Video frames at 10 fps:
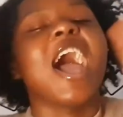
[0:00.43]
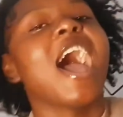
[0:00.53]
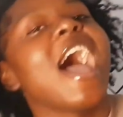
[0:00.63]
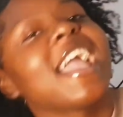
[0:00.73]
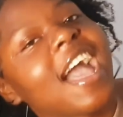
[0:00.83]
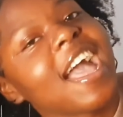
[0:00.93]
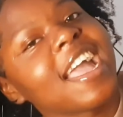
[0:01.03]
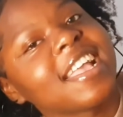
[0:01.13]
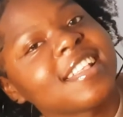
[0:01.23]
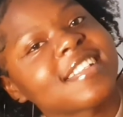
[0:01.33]
Hi
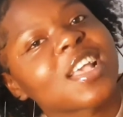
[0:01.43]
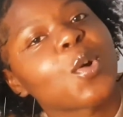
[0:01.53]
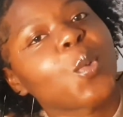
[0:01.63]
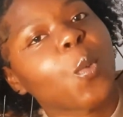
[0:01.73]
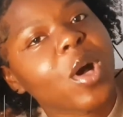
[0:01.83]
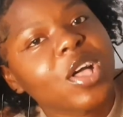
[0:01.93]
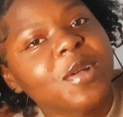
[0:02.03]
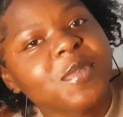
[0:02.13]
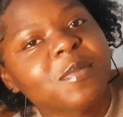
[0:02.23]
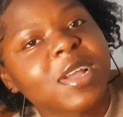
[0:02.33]
guys,
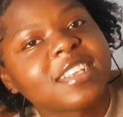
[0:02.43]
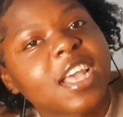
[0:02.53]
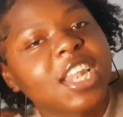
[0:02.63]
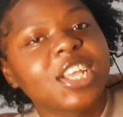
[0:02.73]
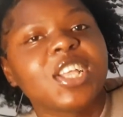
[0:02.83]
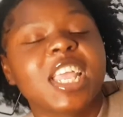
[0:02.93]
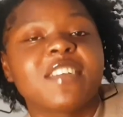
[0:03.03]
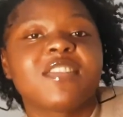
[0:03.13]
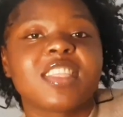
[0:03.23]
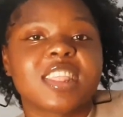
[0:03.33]
welcome to my channel.
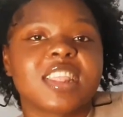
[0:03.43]
In